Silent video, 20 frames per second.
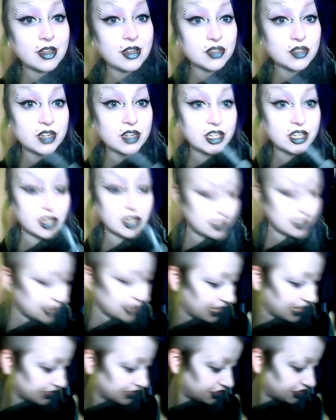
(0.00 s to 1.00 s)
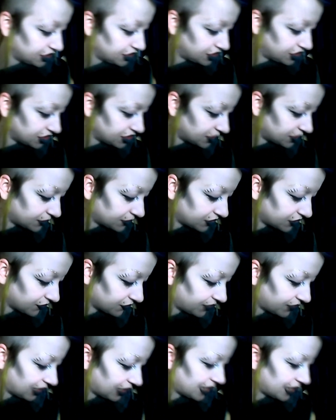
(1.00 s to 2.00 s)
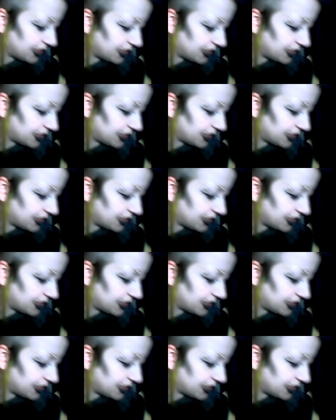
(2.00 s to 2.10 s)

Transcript: it's really good. And you'd use it with something like